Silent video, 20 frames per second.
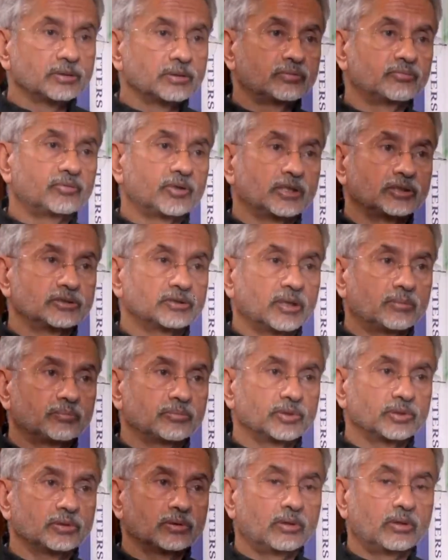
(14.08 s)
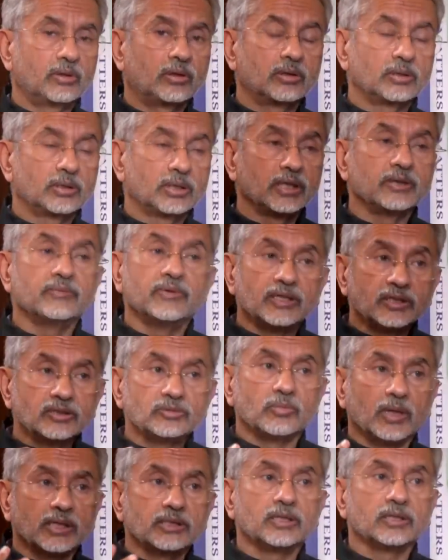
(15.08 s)
for example, or even his
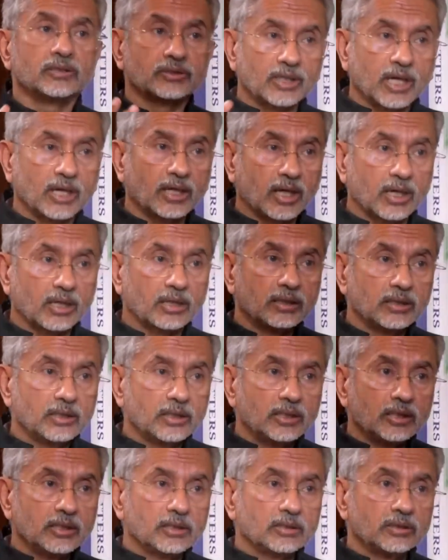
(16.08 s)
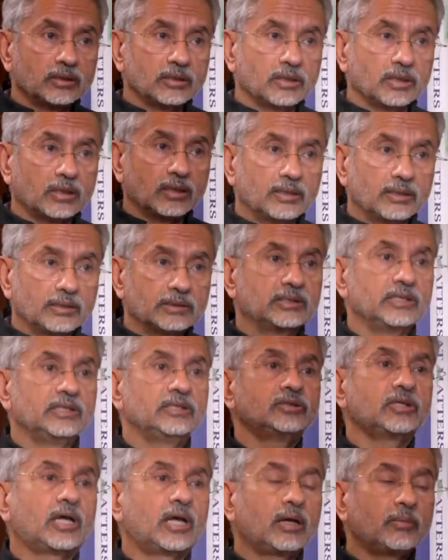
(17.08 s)
mother, Tara.
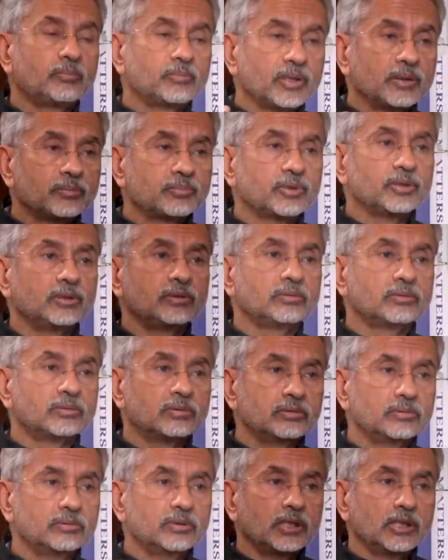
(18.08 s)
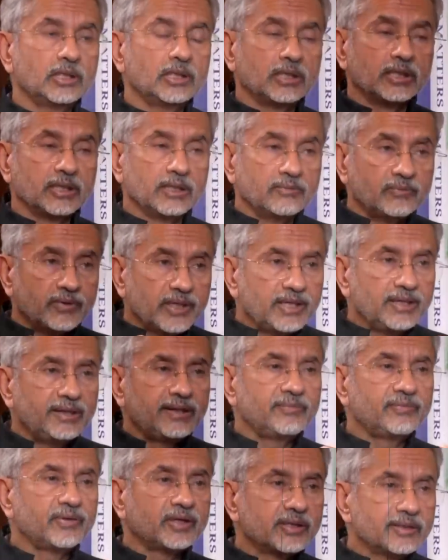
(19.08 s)
These are people who, in very
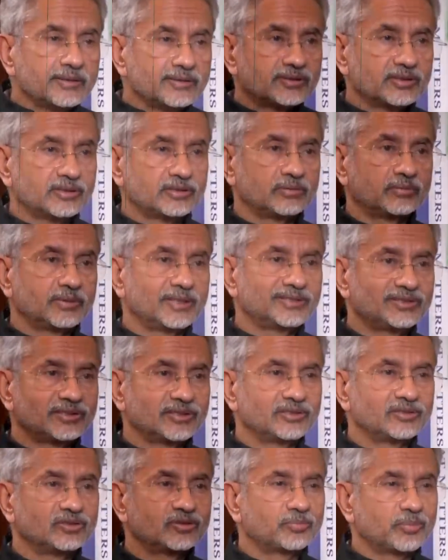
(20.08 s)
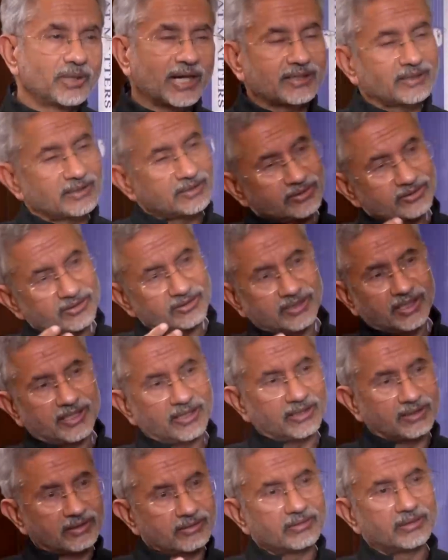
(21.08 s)
difficult situations, practice
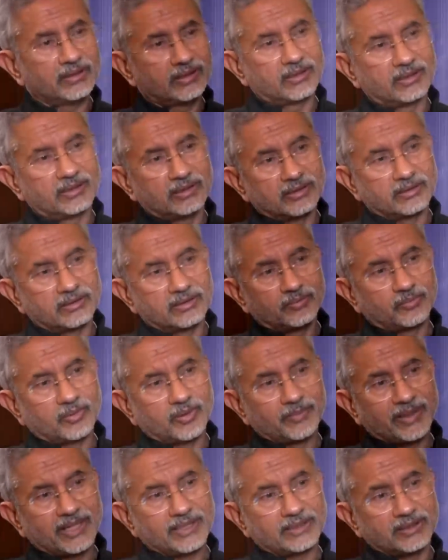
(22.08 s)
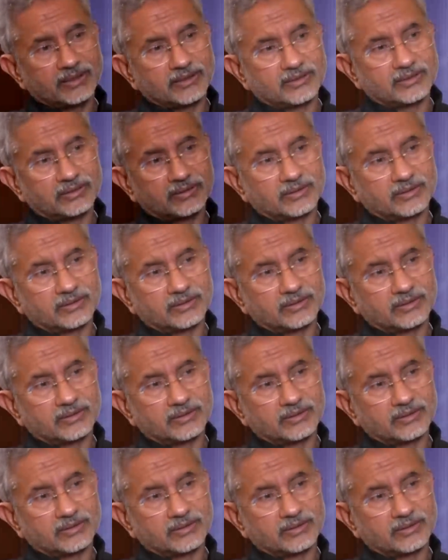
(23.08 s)
their diplomatic